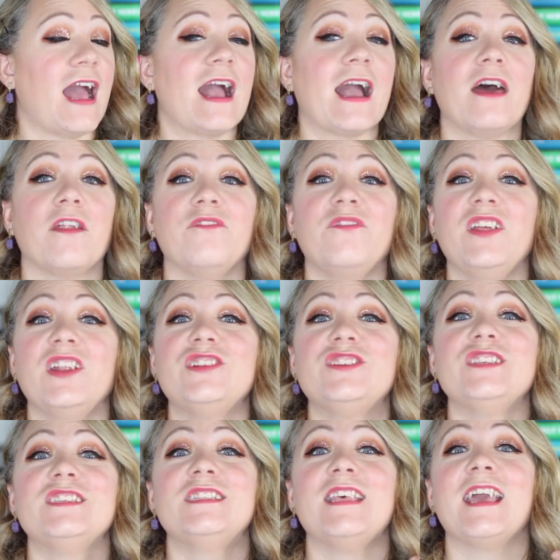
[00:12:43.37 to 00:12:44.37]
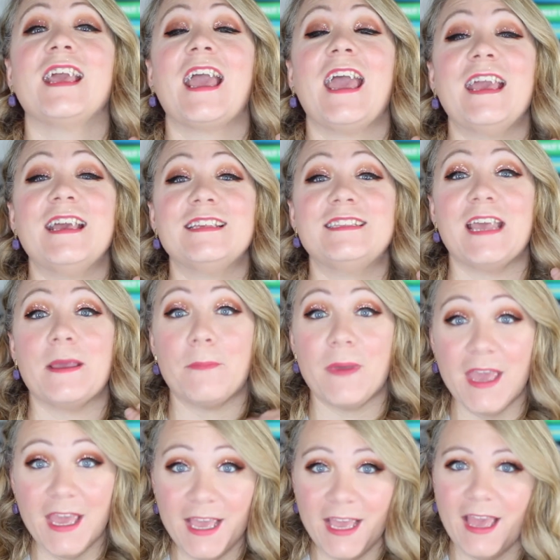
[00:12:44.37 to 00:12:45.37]
I gotta finish this thing
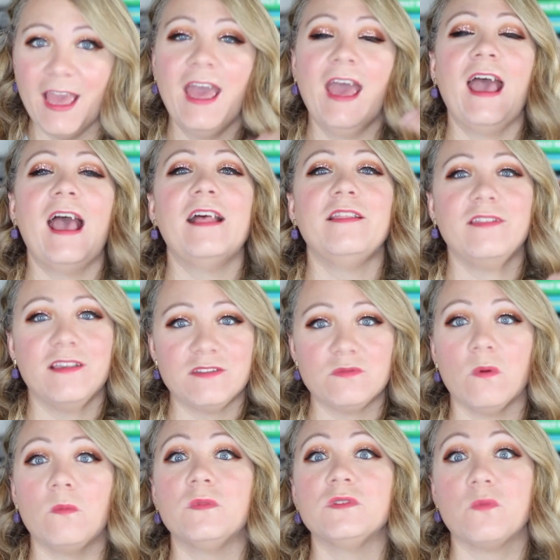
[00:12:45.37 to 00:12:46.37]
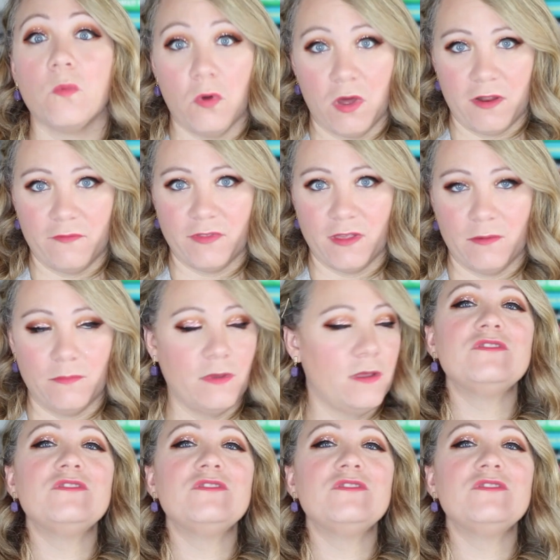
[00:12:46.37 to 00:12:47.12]
ASAP, and this one was one of them.